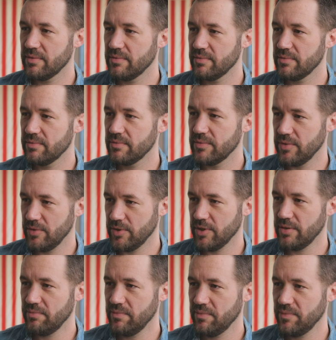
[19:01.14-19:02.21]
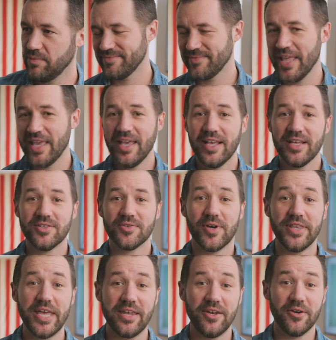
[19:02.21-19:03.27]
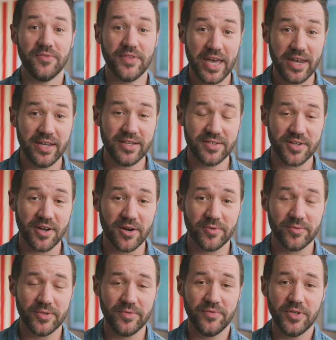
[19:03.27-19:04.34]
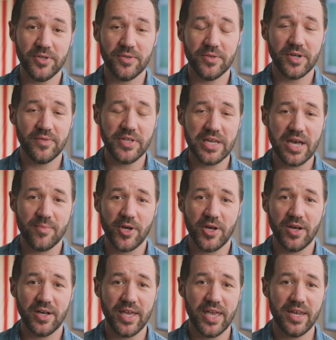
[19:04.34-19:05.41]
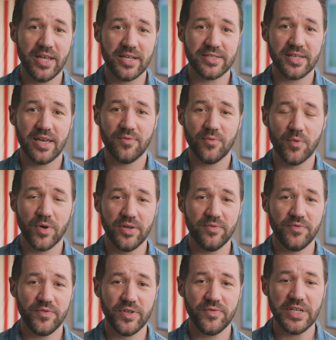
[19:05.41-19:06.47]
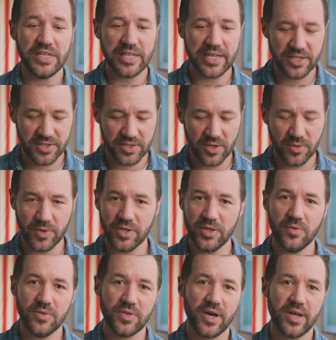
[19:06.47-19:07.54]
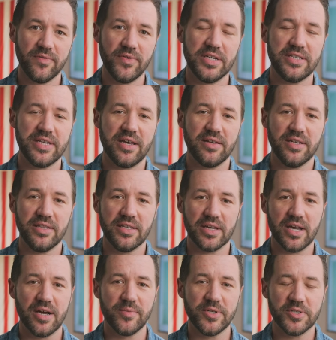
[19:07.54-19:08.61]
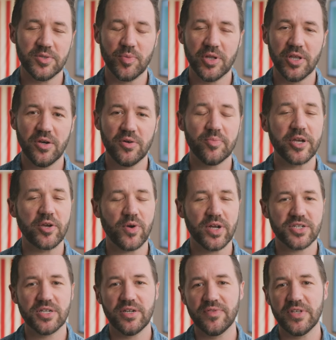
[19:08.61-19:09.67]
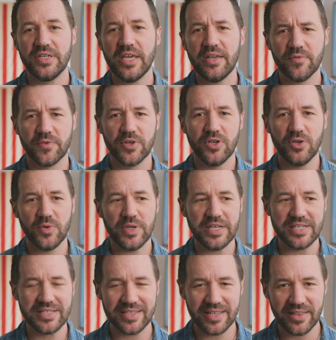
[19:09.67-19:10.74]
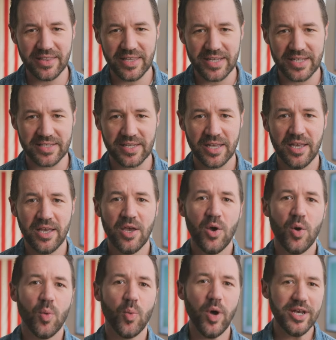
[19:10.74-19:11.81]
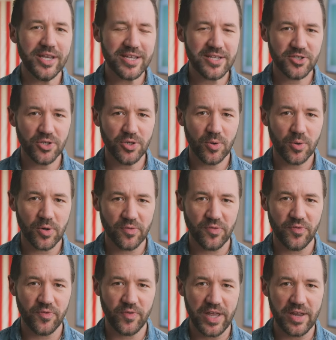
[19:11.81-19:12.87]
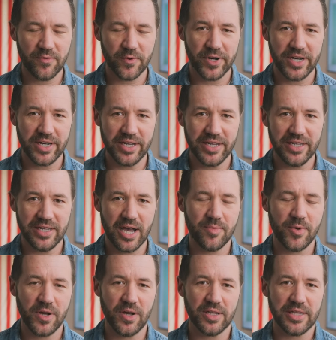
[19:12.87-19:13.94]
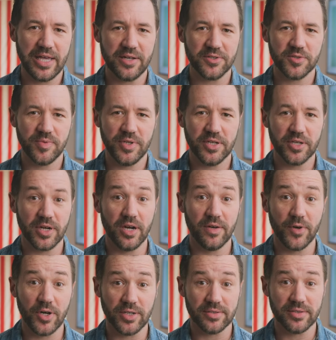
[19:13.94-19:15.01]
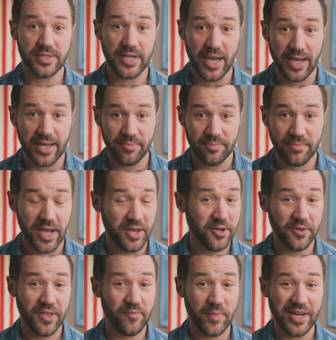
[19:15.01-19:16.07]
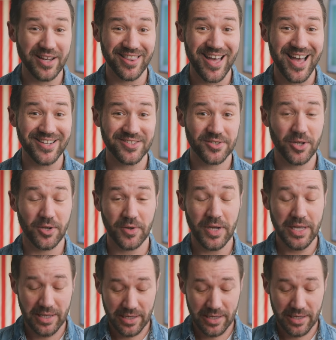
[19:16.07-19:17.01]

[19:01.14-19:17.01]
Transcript: Yeah. You good? So on that note, that is our review of the Yamaha N S F one fifty. Let us know what you thought of it down in the comments below. And my question of the day for you is this: what is your favorite Yamaha loudspeaker of all time? I know they've made a lot, so